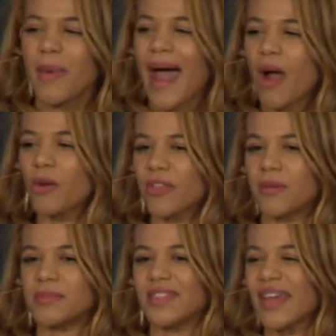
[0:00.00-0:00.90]

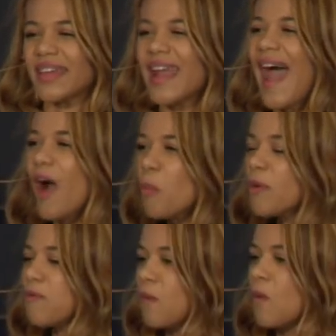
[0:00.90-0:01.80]
algorithms that can
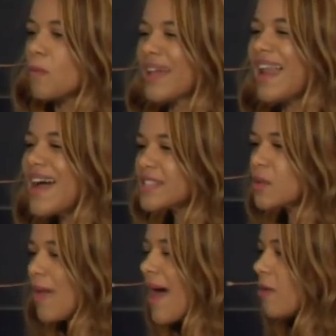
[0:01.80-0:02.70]
outperform
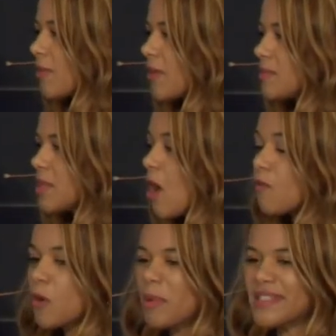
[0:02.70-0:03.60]
classical algorithms
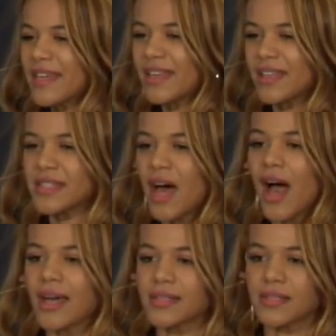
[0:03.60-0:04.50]
for a particular
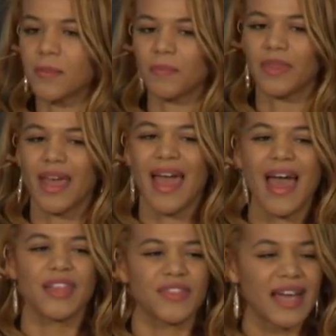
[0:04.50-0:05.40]
task?
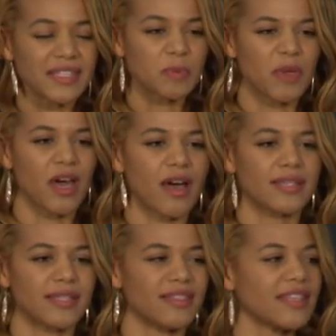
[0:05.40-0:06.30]
That is
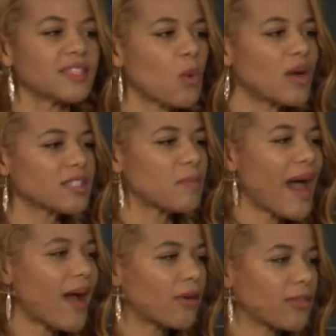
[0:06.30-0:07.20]
because these quantum
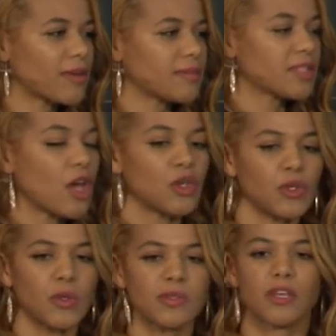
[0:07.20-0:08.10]
algorithms
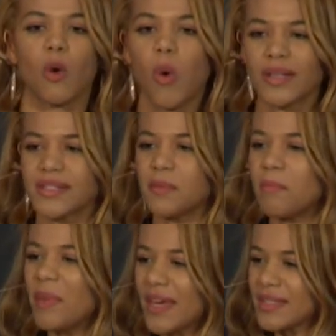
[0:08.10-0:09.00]
use quantum
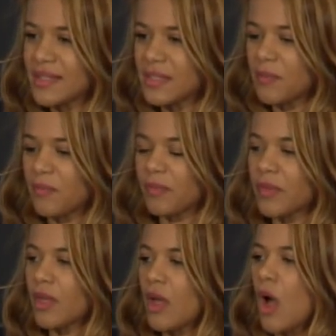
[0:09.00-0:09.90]
bits.
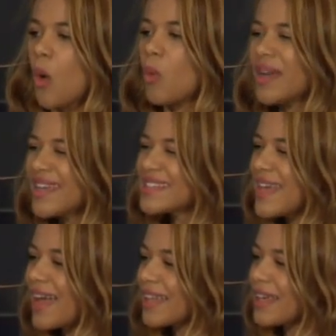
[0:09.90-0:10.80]
What
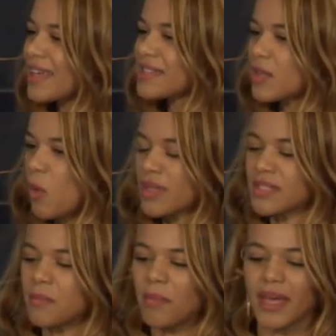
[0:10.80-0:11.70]
exactly is a
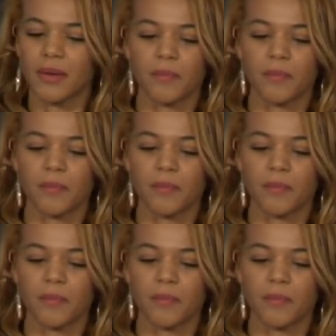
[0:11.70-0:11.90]
quantum bit?